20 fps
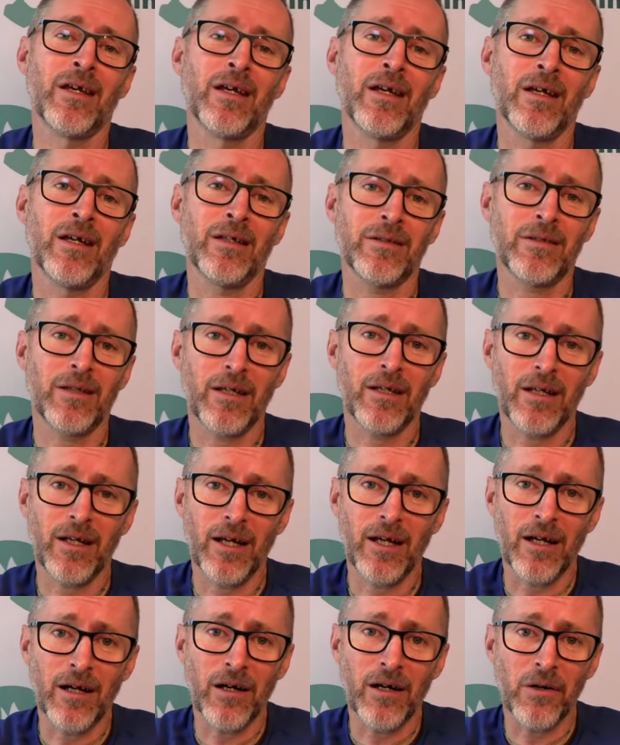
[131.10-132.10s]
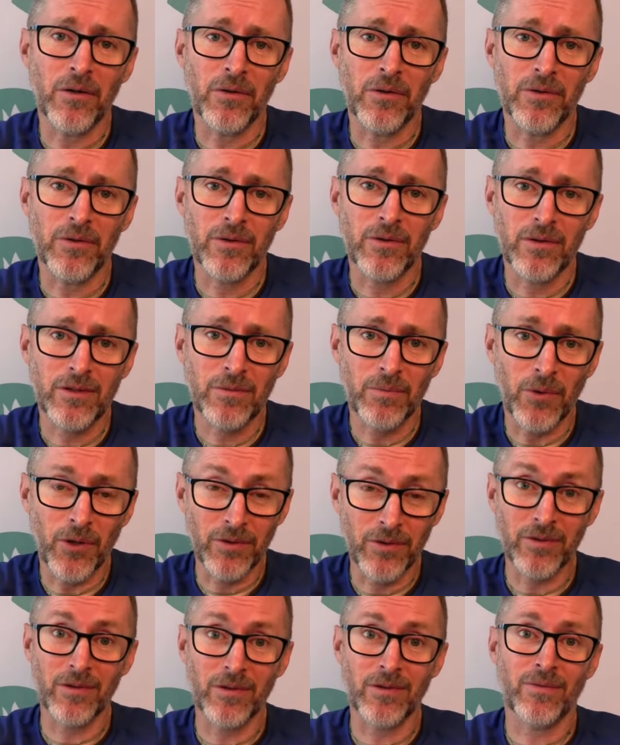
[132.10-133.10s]
that our
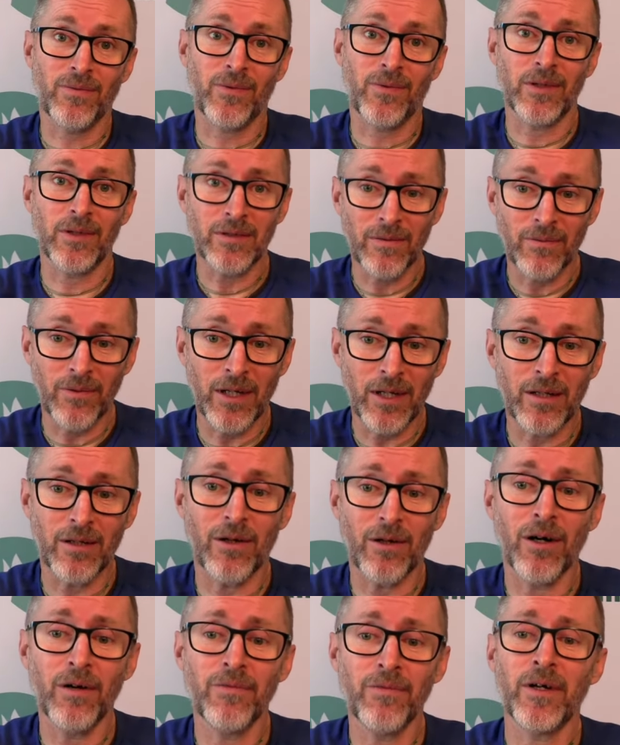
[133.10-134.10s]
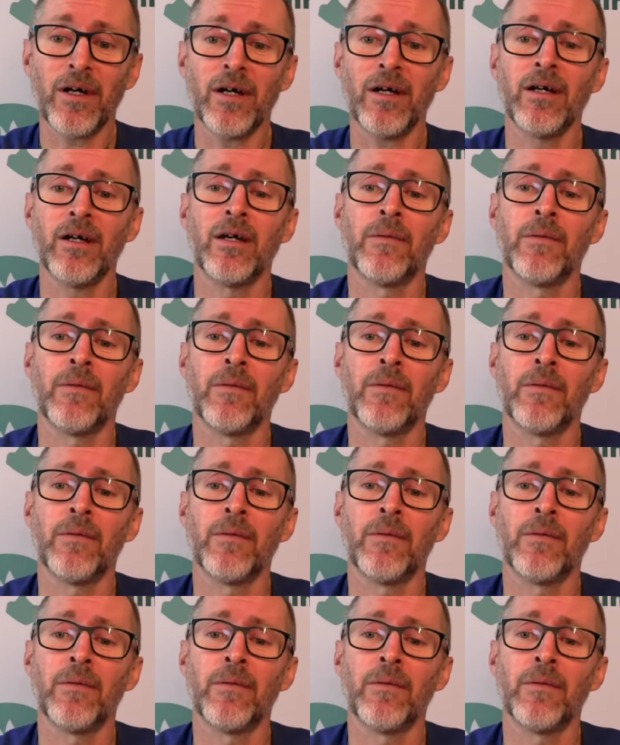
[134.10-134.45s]
sponsors for this event offer.